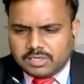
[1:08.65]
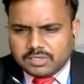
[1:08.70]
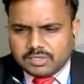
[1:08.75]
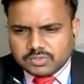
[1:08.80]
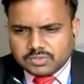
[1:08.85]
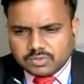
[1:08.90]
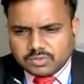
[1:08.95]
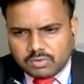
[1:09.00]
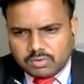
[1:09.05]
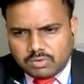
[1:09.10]

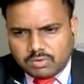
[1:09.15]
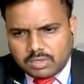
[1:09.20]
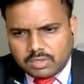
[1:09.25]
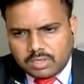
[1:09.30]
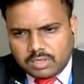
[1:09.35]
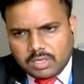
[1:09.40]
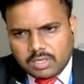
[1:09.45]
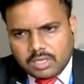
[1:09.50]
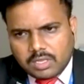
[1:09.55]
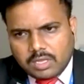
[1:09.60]
So
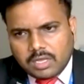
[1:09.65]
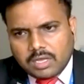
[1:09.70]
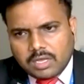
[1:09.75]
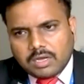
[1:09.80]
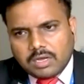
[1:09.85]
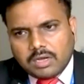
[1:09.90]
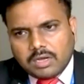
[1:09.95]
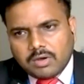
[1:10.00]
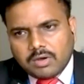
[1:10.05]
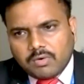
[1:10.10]

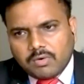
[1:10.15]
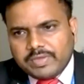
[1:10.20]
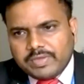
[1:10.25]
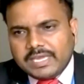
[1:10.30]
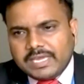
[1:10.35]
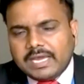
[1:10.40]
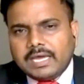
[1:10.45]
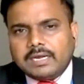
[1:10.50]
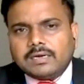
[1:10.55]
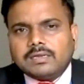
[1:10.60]
we
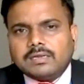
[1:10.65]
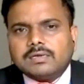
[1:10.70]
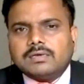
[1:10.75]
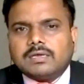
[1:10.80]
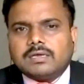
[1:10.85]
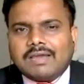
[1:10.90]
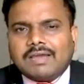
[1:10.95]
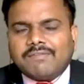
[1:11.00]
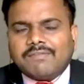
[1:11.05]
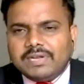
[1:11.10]
are
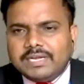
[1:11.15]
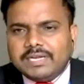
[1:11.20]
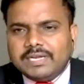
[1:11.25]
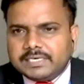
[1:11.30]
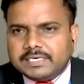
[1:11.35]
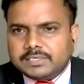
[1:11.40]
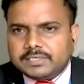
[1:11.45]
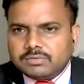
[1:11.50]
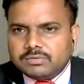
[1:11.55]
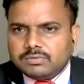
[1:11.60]

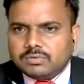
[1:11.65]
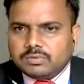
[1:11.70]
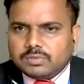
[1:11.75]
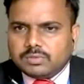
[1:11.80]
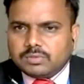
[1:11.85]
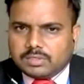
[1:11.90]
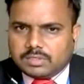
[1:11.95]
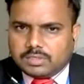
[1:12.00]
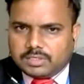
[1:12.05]
affiliated to